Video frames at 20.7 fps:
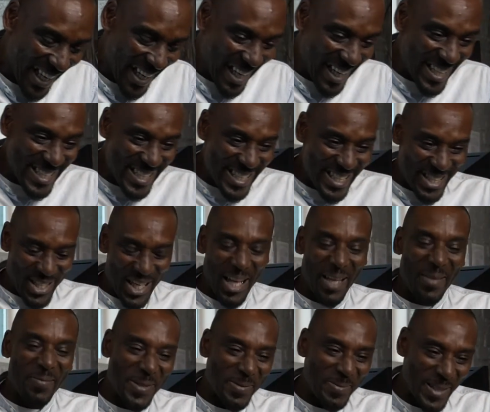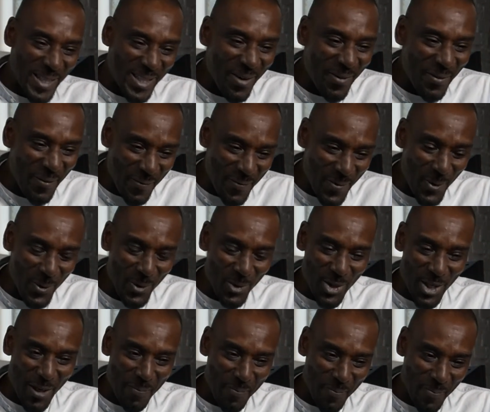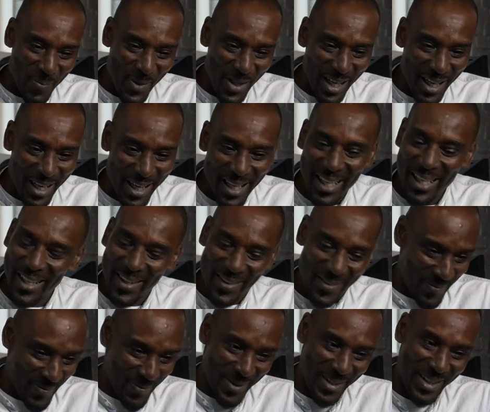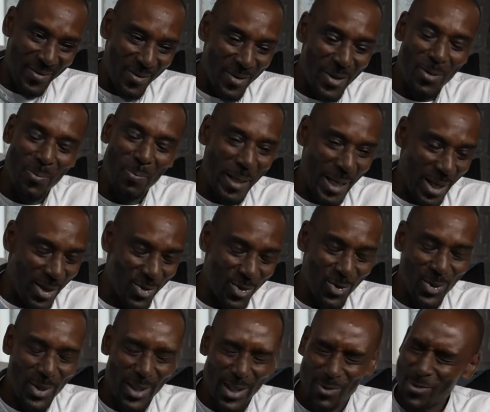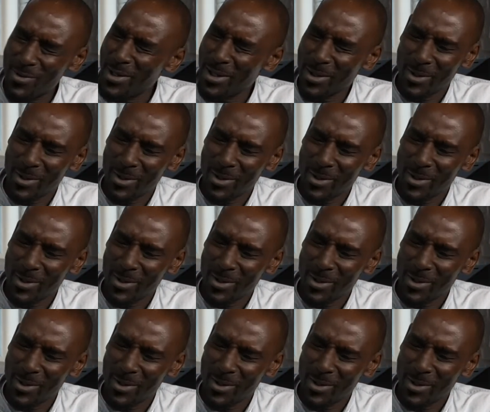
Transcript: I was in Chambers, myself and Paul Cham, and he, real petrol head.